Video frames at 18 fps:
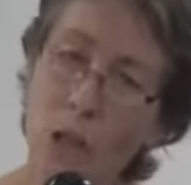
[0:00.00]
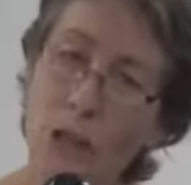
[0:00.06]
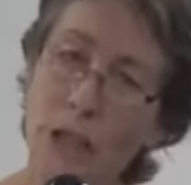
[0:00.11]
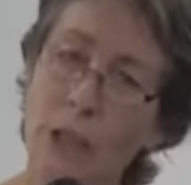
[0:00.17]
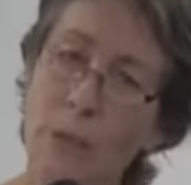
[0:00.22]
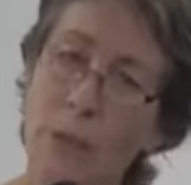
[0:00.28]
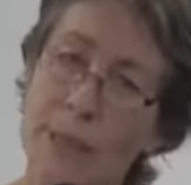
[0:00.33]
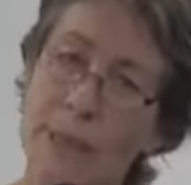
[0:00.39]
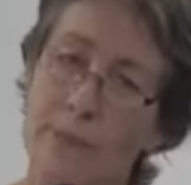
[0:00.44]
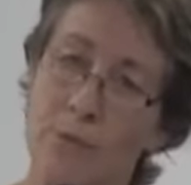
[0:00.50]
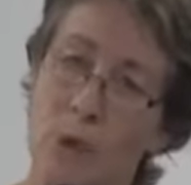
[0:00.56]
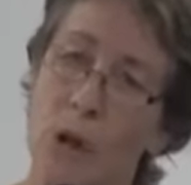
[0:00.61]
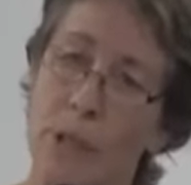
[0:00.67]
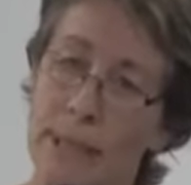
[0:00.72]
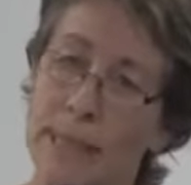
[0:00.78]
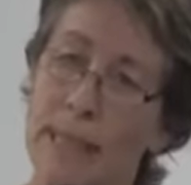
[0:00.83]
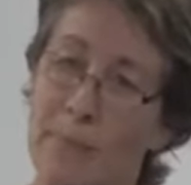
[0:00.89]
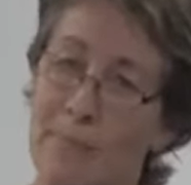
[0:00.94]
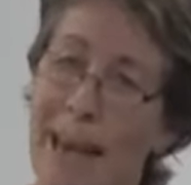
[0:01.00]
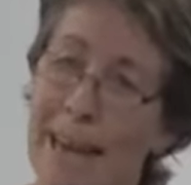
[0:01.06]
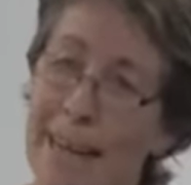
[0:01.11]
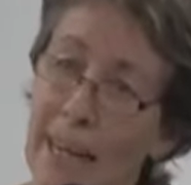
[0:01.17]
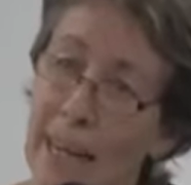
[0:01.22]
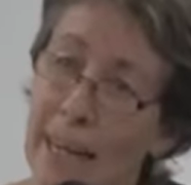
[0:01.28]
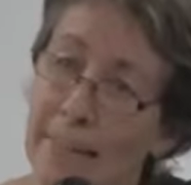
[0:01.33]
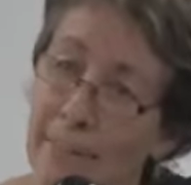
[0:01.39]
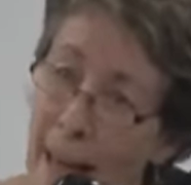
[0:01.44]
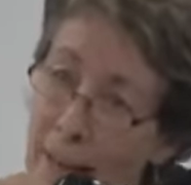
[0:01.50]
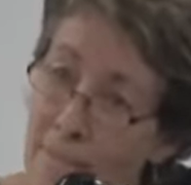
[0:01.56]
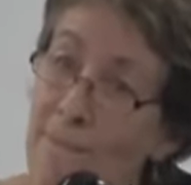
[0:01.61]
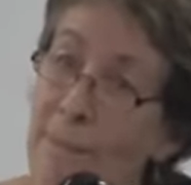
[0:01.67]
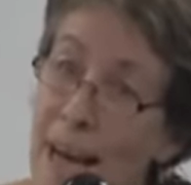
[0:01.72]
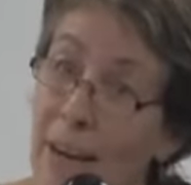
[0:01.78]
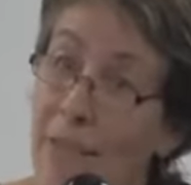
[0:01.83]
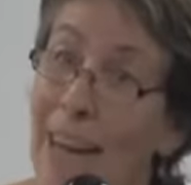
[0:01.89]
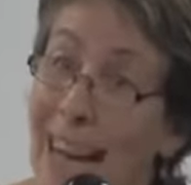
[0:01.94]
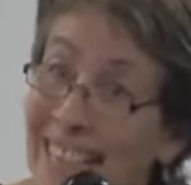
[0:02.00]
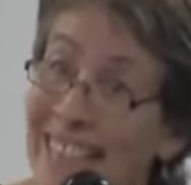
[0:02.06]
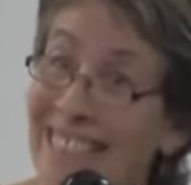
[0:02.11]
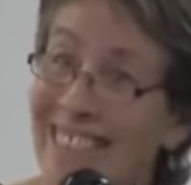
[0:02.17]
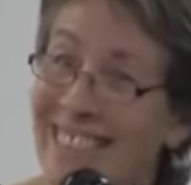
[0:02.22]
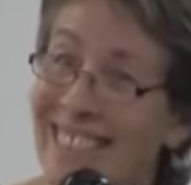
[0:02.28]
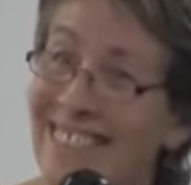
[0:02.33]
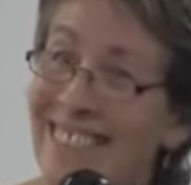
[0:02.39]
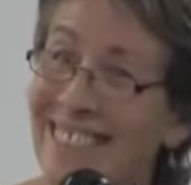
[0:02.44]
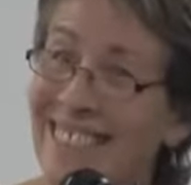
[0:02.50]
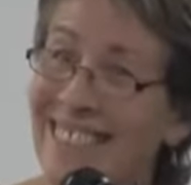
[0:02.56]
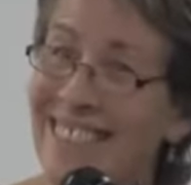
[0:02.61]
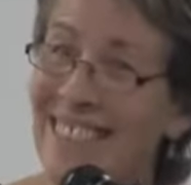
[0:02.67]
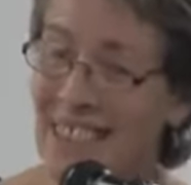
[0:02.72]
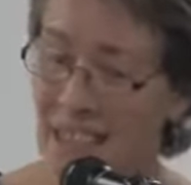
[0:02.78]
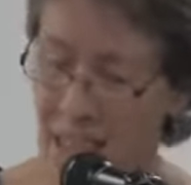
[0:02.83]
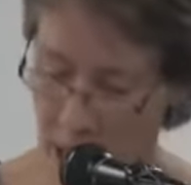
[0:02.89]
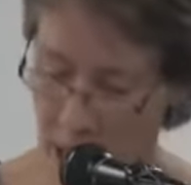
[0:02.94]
the consequence of not dismantling that foundation